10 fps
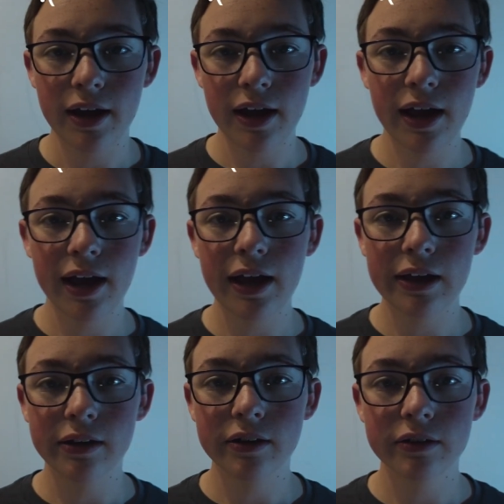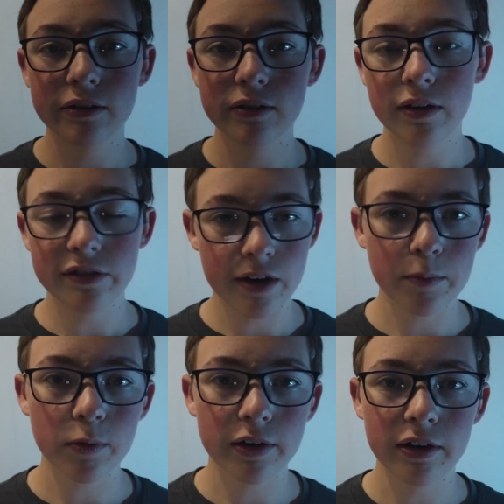and it
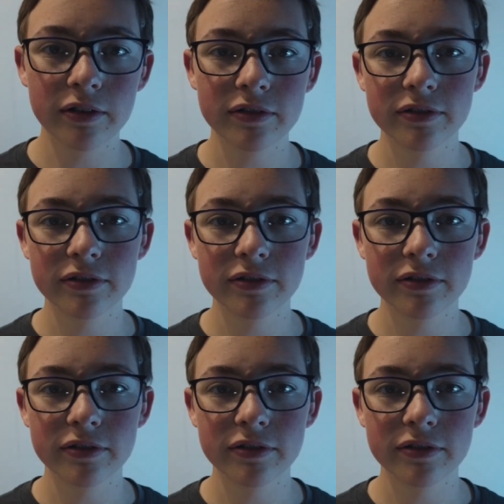stopped working.